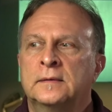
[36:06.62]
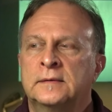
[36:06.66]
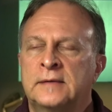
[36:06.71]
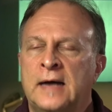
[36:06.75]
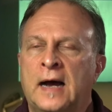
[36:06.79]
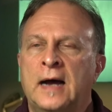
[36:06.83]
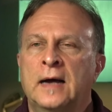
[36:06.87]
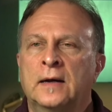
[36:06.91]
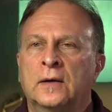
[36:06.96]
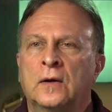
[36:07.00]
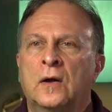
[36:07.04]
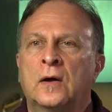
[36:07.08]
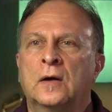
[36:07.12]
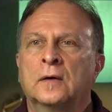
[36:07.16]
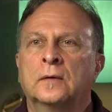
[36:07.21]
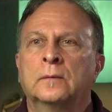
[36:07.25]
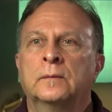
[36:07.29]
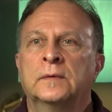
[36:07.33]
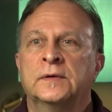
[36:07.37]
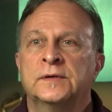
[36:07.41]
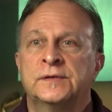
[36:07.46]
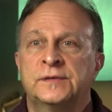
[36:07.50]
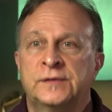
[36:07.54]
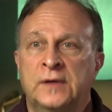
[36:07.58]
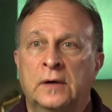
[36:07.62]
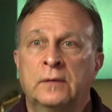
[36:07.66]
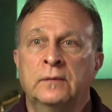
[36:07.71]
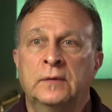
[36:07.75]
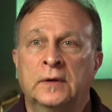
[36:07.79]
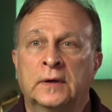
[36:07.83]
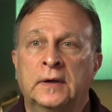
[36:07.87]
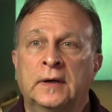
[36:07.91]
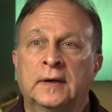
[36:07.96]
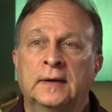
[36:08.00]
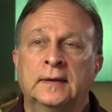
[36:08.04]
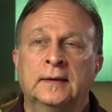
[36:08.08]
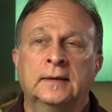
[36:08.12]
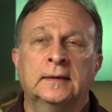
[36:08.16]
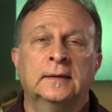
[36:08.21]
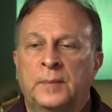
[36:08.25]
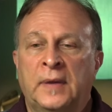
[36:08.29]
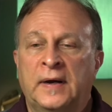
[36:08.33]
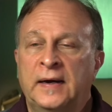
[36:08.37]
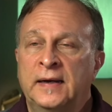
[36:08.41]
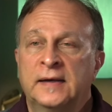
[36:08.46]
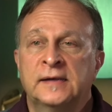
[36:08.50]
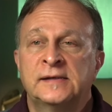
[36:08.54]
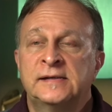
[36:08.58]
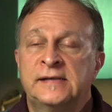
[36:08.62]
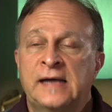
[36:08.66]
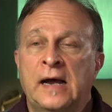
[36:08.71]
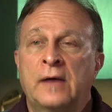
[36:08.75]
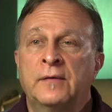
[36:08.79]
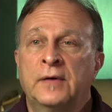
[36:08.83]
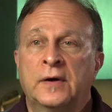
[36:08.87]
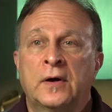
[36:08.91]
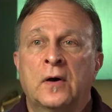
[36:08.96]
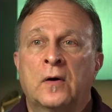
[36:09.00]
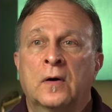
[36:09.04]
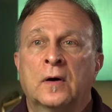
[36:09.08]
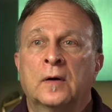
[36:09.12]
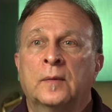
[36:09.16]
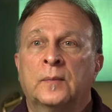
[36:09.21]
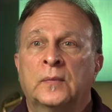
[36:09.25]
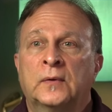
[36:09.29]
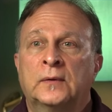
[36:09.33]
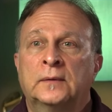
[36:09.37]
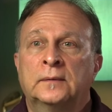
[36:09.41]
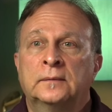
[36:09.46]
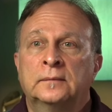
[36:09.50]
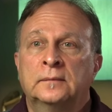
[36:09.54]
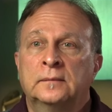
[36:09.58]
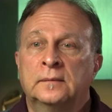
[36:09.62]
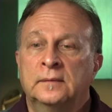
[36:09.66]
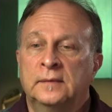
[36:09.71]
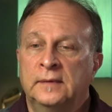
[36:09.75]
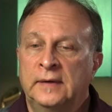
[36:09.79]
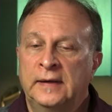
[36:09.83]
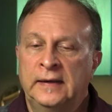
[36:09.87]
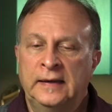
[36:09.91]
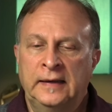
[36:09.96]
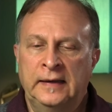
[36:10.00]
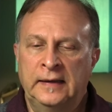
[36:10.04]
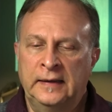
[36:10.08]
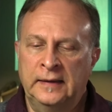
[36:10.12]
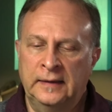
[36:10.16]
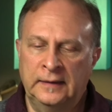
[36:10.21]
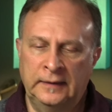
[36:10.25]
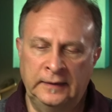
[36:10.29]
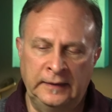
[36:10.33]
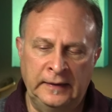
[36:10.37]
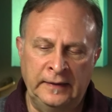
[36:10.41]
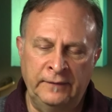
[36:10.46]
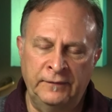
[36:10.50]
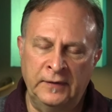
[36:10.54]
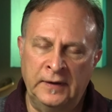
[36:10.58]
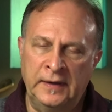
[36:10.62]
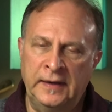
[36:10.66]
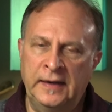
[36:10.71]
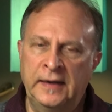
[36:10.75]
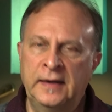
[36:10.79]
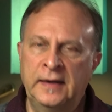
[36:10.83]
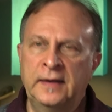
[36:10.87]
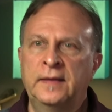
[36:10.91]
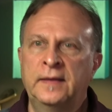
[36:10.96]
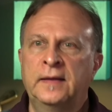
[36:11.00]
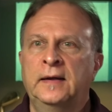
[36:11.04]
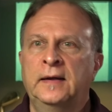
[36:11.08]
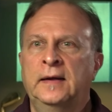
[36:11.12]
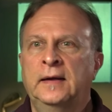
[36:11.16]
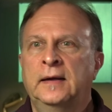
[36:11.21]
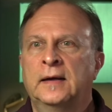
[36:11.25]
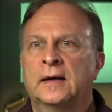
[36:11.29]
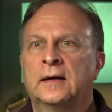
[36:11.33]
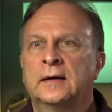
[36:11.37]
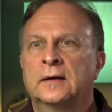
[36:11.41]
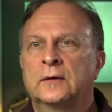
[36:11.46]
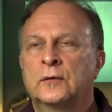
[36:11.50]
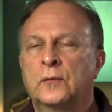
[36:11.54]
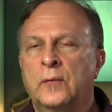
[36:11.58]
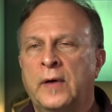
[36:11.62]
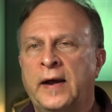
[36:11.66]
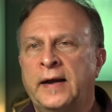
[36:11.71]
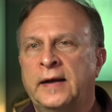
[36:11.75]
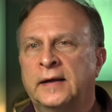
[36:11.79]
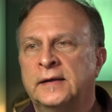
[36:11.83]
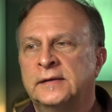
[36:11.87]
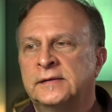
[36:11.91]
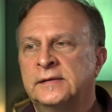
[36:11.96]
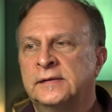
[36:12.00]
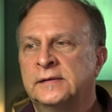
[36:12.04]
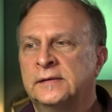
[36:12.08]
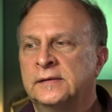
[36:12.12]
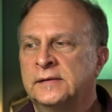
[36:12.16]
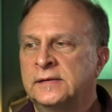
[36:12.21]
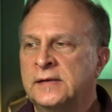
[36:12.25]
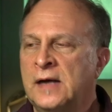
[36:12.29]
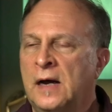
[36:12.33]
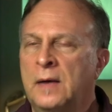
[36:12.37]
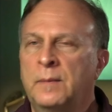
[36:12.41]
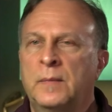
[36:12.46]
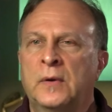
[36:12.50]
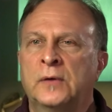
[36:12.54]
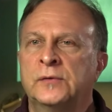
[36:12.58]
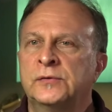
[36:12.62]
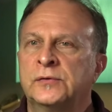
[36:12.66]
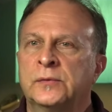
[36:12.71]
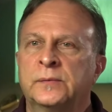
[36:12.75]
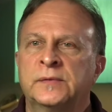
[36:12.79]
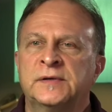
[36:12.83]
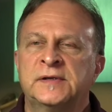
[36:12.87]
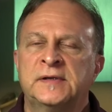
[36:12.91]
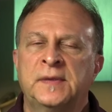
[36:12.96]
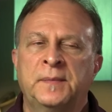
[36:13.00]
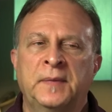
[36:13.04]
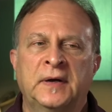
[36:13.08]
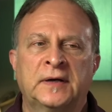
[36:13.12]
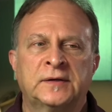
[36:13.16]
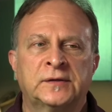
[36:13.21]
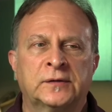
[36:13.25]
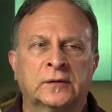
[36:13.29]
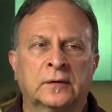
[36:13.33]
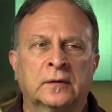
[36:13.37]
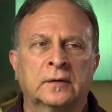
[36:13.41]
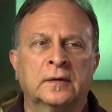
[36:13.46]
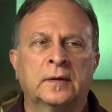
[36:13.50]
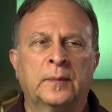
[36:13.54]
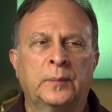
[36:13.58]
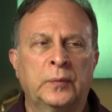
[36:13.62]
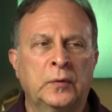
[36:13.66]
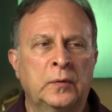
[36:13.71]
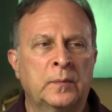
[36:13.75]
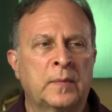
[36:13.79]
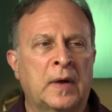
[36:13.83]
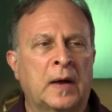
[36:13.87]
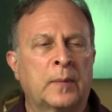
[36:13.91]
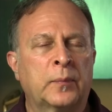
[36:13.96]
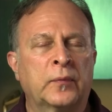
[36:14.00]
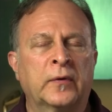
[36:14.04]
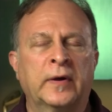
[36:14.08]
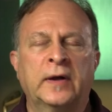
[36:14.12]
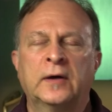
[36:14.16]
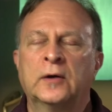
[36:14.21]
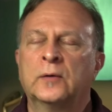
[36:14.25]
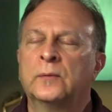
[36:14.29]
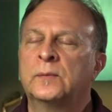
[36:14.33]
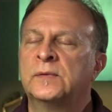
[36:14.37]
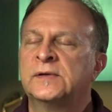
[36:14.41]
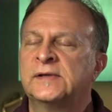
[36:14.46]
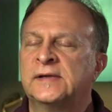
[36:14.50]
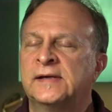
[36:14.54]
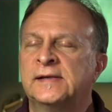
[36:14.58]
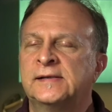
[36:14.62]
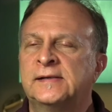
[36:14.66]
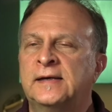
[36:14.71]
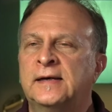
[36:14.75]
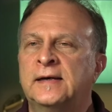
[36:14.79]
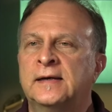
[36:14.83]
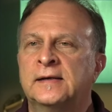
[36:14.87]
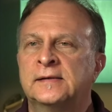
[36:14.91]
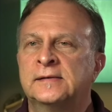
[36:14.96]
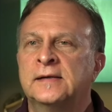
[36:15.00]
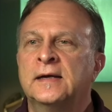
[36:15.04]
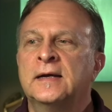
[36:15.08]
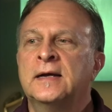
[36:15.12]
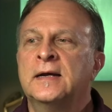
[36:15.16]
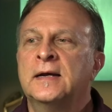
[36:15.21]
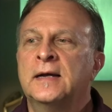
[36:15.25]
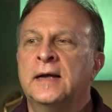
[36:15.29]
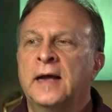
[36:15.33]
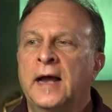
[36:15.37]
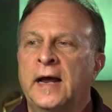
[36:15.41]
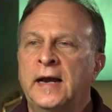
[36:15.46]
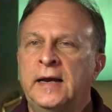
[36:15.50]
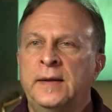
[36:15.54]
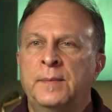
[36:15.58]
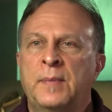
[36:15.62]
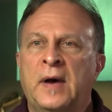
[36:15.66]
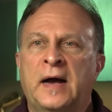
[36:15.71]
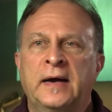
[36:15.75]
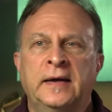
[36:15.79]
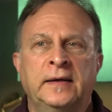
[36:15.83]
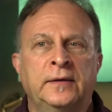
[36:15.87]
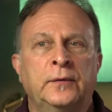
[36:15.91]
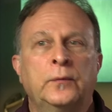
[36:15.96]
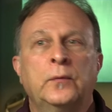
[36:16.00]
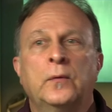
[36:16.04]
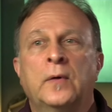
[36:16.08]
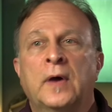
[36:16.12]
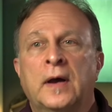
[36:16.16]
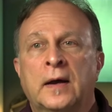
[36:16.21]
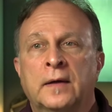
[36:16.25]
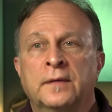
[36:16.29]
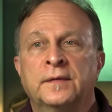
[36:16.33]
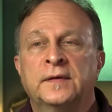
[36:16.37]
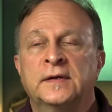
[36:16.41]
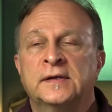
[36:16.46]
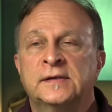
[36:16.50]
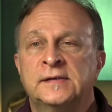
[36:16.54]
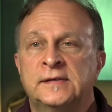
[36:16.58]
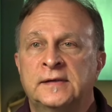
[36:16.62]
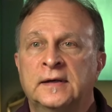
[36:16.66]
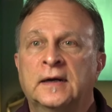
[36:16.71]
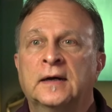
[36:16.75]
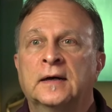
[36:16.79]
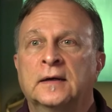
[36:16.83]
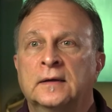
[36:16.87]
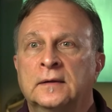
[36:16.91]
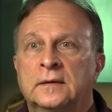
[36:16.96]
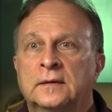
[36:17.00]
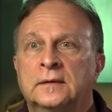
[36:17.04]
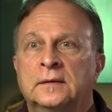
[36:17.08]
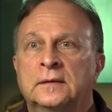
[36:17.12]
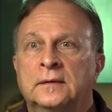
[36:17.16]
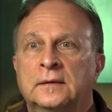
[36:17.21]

dialogue was so good, but it sounded horrible. Even in the credits, Scott Mosier was the mixer. The boom operator was listed as anybody who held the stick.